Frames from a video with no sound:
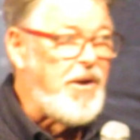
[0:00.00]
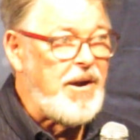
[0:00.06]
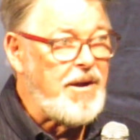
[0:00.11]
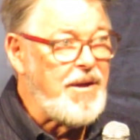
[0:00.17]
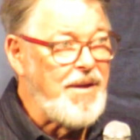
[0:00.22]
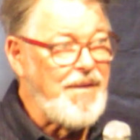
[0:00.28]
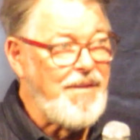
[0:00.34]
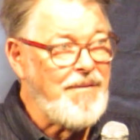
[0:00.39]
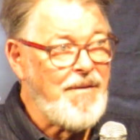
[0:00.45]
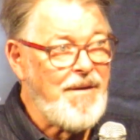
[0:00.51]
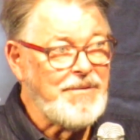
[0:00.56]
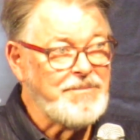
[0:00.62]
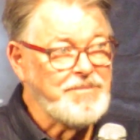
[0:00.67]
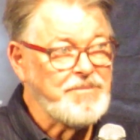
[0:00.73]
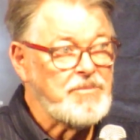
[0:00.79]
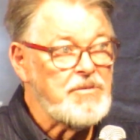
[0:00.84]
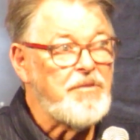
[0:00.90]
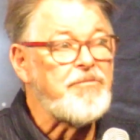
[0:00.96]
Park?
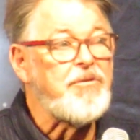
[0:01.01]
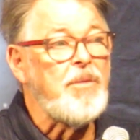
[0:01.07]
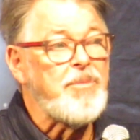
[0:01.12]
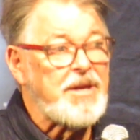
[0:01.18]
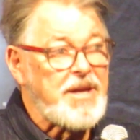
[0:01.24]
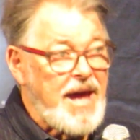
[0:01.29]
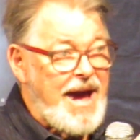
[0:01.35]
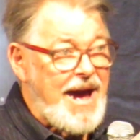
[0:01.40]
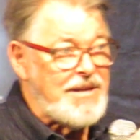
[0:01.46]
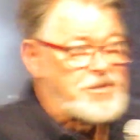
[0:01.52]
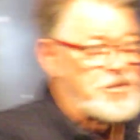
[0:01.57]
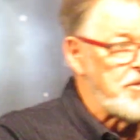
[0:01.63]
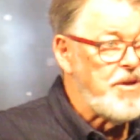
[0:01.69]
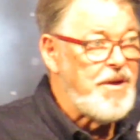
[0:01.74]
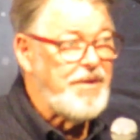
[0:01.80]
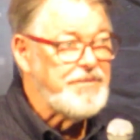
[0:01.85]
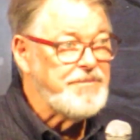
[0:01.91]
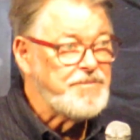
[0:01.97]
From the cast.